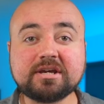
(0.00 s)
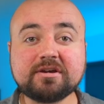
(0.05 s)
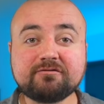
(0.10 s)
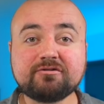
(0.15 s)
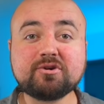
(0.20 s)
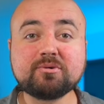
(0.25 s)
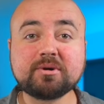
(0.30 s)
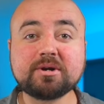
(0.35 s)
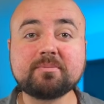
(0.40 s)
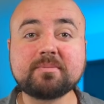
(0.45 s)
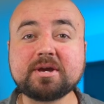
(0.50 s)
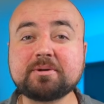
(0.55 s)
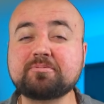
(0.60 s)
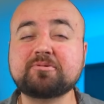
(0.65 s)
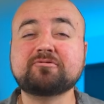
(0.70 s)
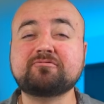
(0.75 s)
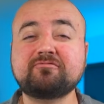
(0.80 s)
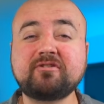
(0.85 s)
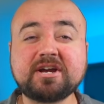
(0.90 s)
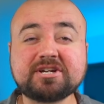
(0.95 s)
If you want to make
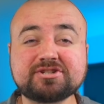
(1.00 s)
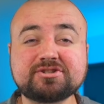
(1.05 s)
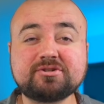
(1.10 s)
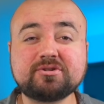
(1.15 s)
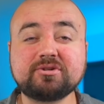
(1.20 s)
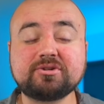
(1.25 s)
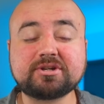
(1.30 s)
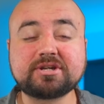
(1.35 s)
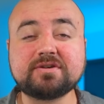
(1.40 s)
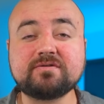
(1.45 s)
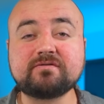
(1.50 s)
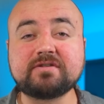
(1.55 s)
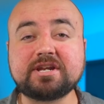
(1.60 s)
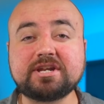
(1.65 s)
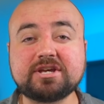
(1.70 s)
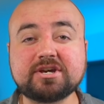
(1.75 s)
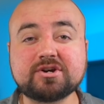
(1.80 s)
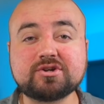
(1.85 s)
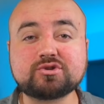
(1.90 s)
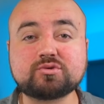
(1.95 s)
professional looking
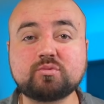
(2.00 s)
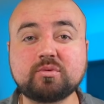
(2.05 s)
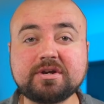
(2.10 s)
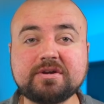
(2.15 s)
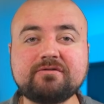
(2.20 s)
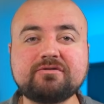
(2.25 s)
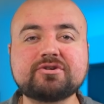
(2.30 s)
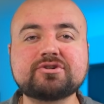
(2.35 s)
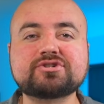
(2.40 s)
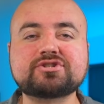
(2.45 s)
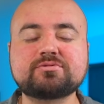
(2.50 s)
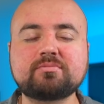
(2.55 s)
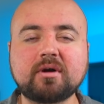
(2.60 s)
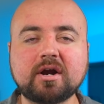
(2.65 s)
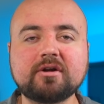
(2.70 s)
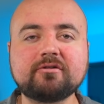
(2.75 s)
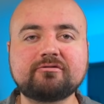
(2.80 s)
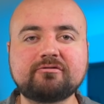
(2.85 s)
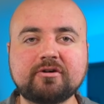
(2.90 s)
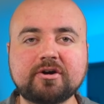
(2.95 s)
videos with your
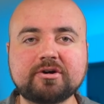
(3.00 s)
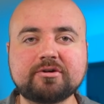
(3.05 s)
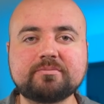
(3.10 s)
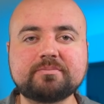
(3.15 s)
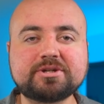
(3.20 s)
smartphone,